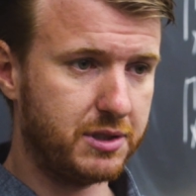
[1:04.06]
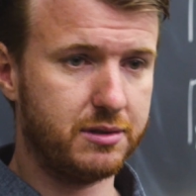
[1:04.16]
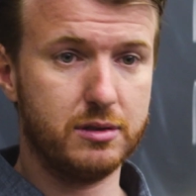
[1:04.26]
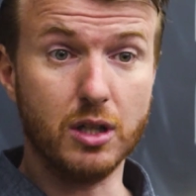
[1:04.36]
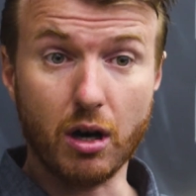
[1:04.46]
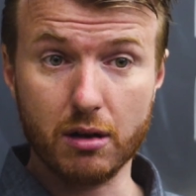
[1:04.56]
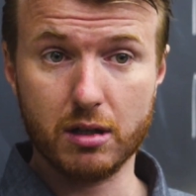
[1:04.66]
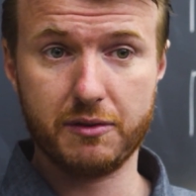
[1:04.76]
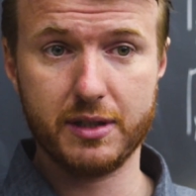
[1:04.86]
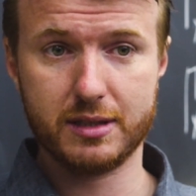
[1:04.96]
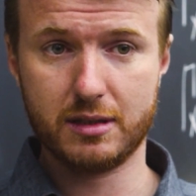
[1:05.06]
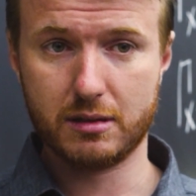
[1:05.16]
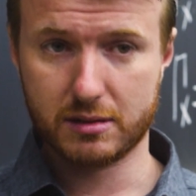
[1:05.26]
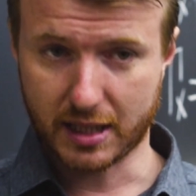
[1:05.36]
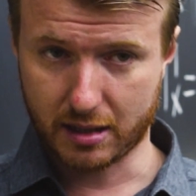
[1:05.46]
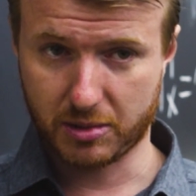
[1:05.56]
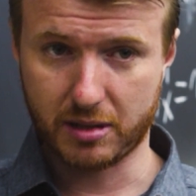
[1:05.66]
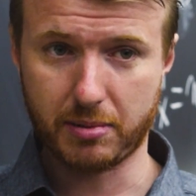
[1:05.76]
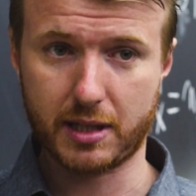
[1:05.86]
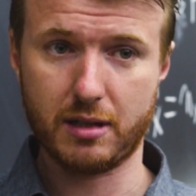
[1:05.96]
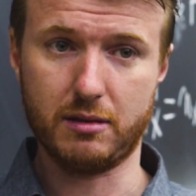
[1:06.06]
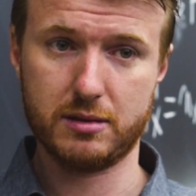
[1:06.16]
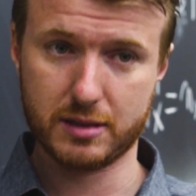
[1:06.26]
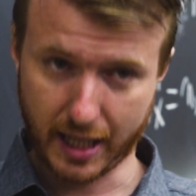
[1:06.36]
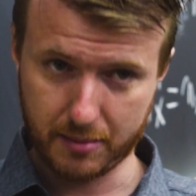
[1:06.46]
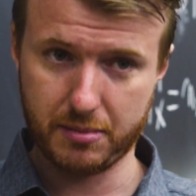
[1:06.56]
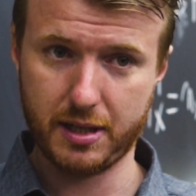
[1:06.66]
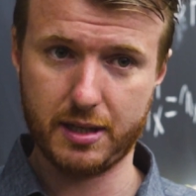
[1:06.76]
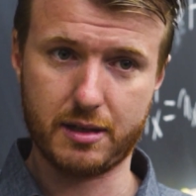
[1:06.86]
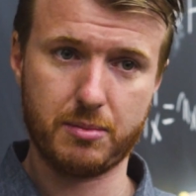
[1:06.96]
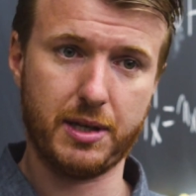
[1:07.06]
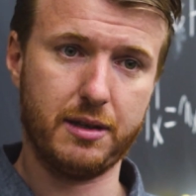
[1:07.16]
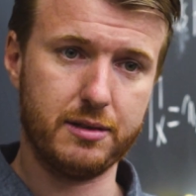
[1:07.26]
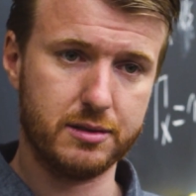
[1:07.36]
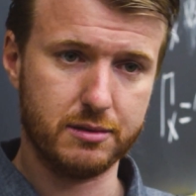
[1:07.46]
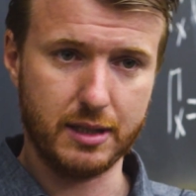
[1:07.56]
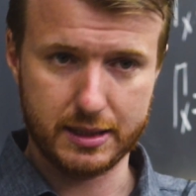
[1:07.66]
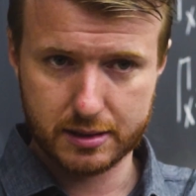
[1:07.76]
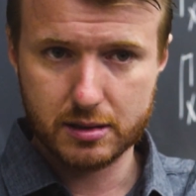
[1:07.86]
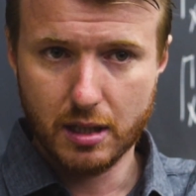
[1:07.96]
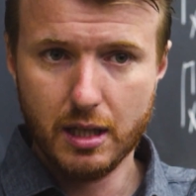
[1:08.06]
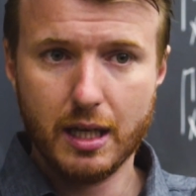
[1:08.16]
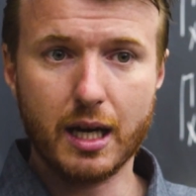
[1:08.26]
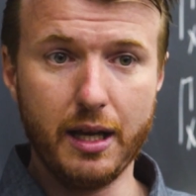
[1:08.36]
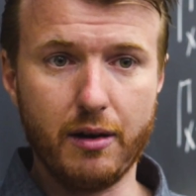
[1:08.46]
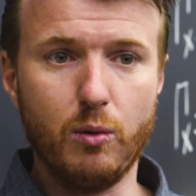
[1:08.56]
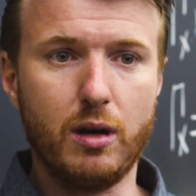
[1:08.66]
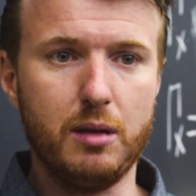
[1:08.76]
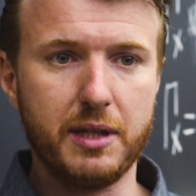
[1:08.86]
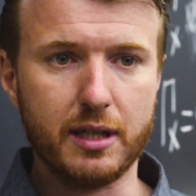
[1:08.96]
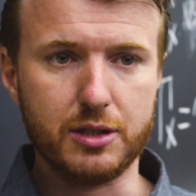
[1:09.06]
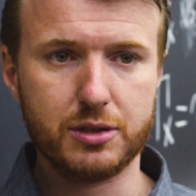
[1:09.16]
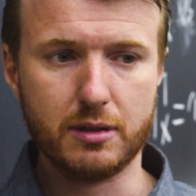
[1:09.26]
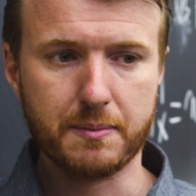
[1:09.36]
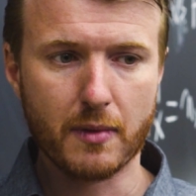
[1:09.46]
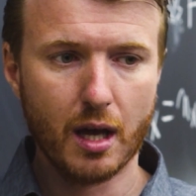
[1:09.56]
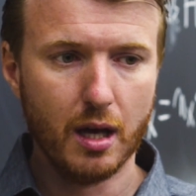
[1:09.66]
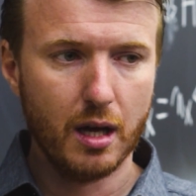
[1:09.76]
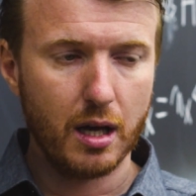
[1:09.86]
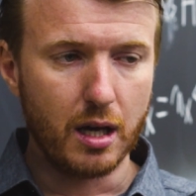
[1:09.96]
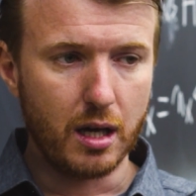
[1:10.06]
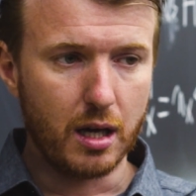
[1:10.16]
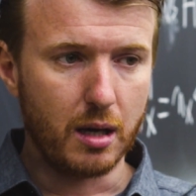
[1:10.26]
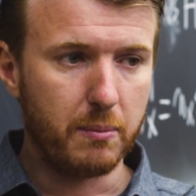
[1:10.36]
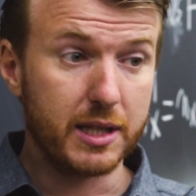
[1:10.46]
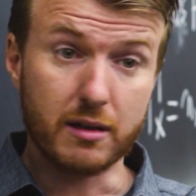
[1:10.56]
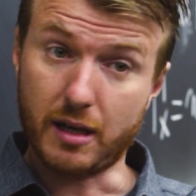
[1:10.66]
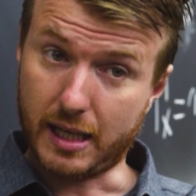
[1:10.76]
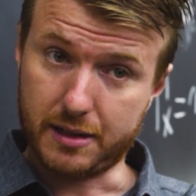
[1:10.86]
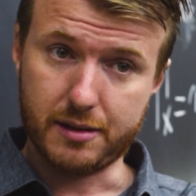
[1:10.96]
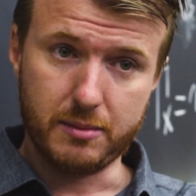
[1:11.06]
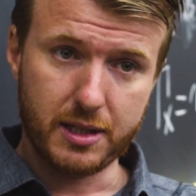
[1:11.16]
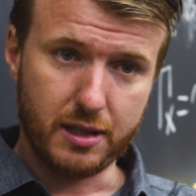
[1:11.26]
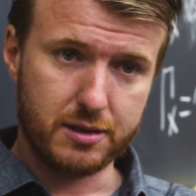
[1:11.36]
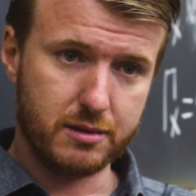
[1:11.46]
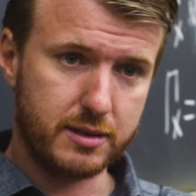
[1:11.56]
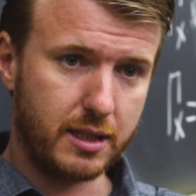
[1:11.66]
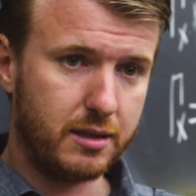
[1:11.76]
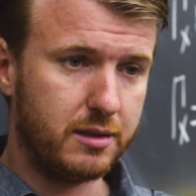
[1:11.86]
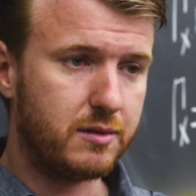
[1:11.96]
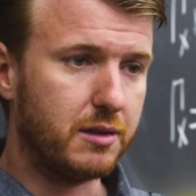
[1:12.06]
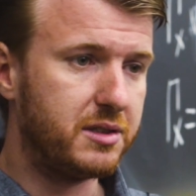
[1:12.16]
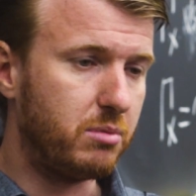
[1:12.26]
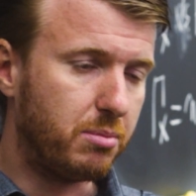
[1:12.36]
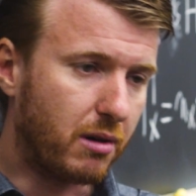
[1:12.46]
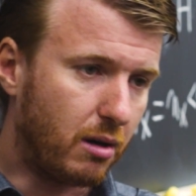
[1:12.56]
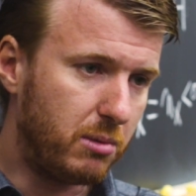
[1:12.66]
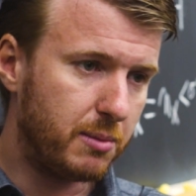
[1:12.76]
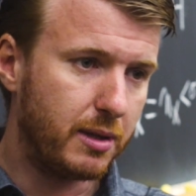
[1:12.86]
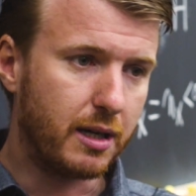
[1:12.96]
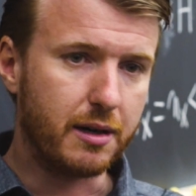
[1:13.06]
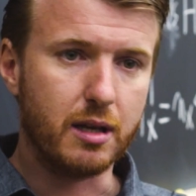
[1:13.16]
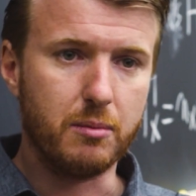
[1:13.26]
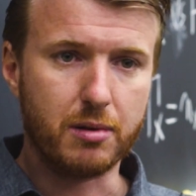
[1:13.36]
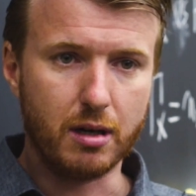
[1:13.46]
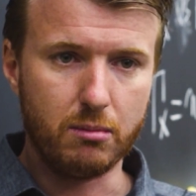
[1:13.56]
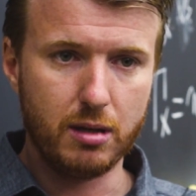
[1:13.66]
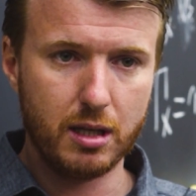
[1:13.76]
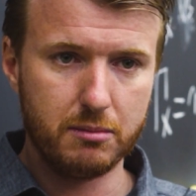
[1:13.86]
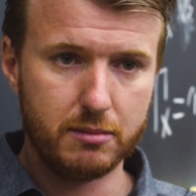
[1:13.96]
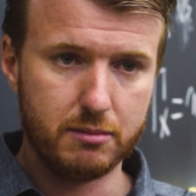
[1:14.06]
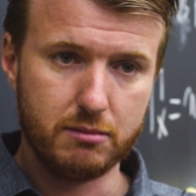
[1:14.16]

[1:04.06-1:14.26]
Because none of the standard model particles can be a dark matter, so that's clearly one limitation. Uh, but there are other limitations like the strong CP problem, the hierarchy problem,